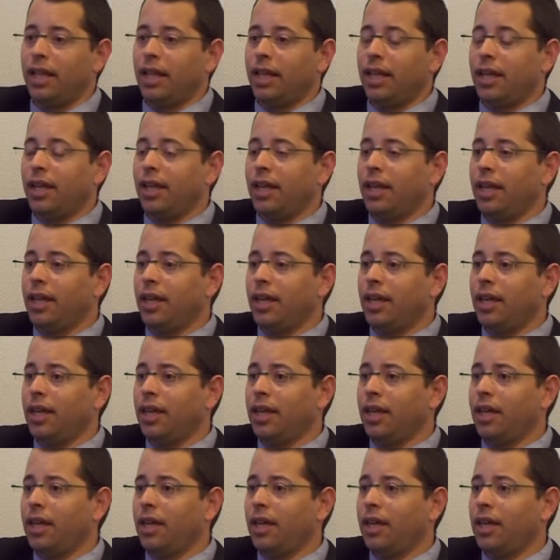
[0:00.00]

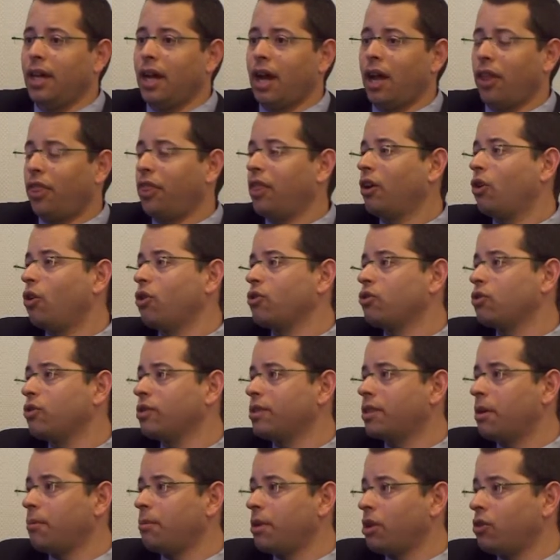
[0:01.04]
I think also
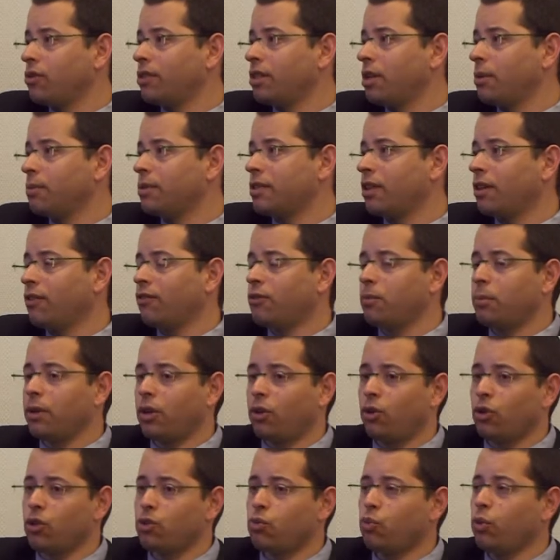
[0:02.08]
the mayors themselves,
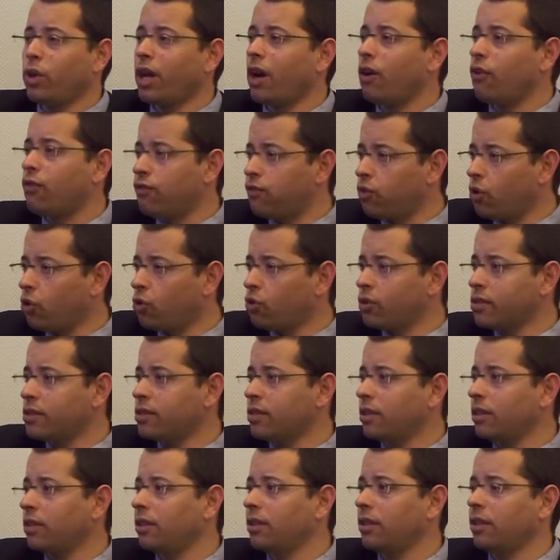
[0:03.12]
because we are
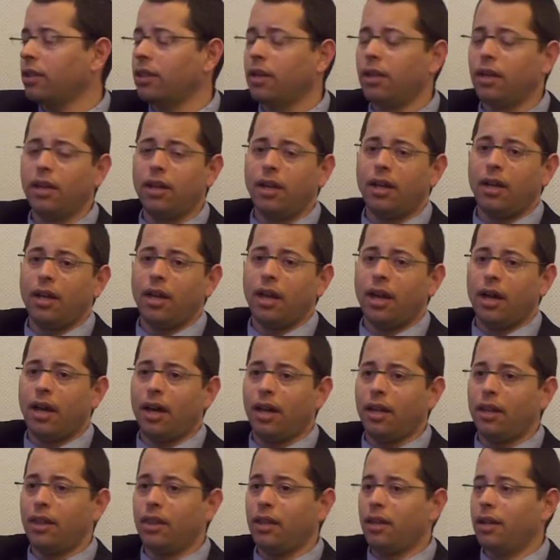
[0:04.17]
focusing
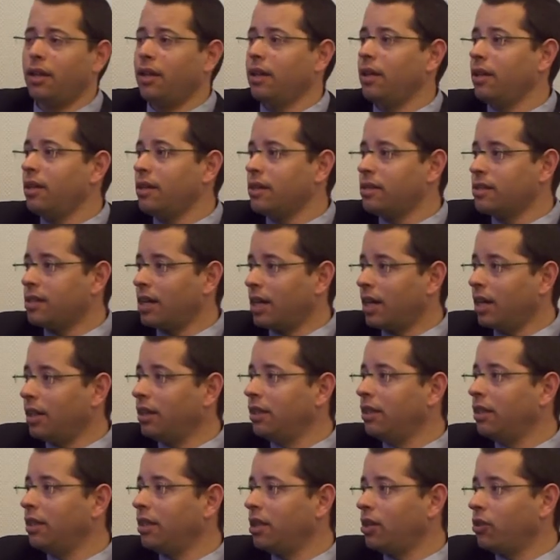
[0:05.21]
on the
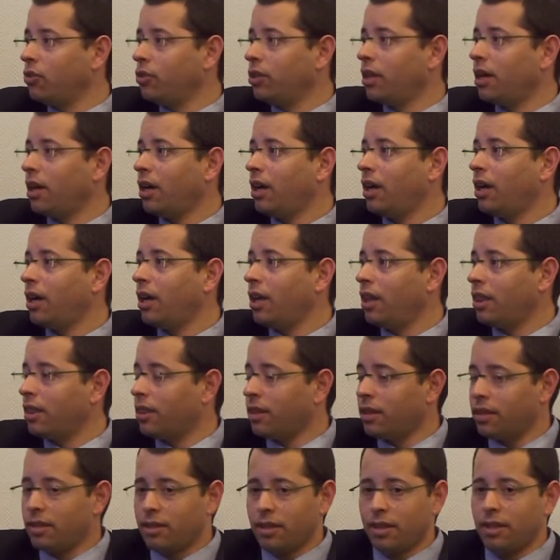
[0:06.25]
Galilee area
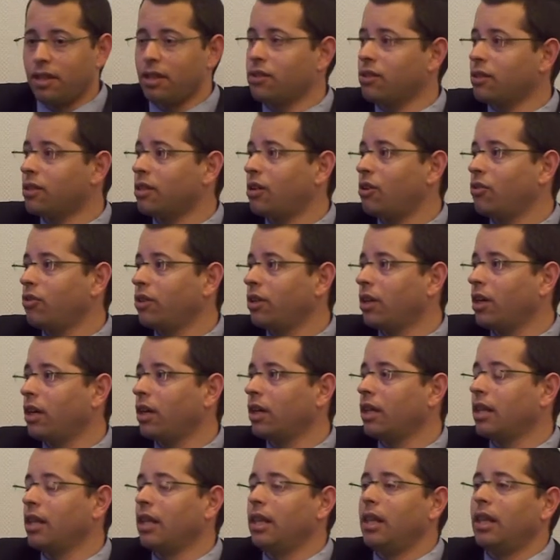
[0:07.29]
and the desert area,
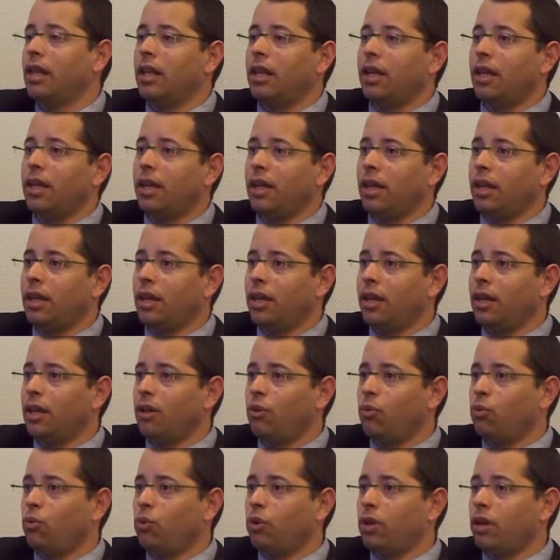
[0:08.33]

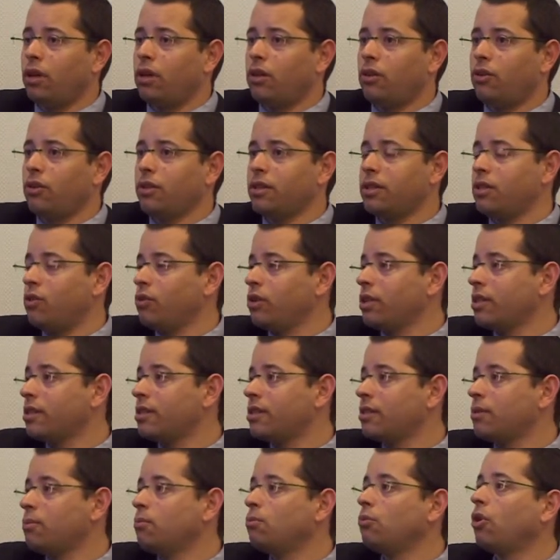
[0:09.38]
where there is
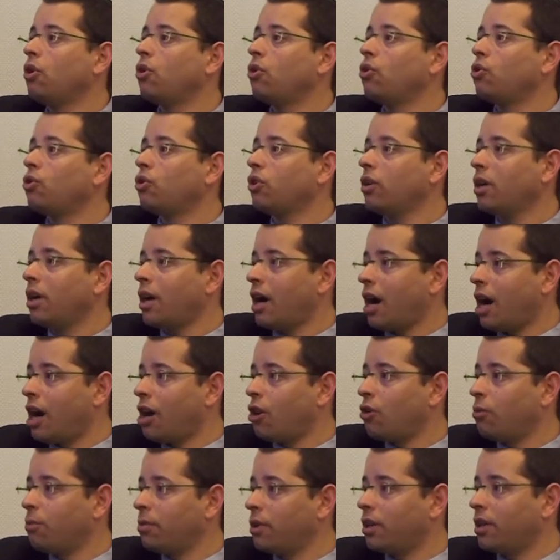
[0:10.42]
more
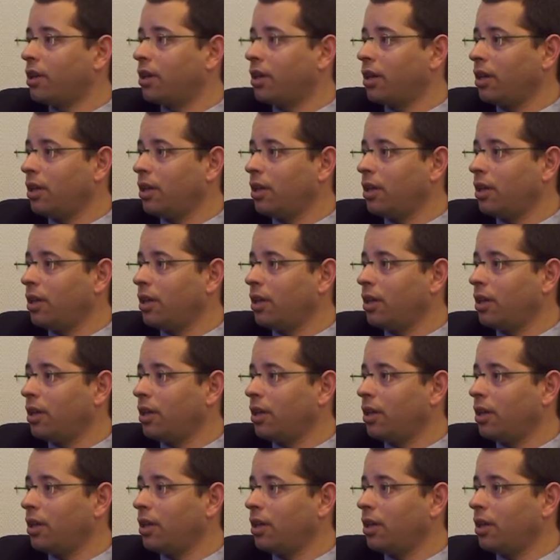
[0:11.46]
Arabic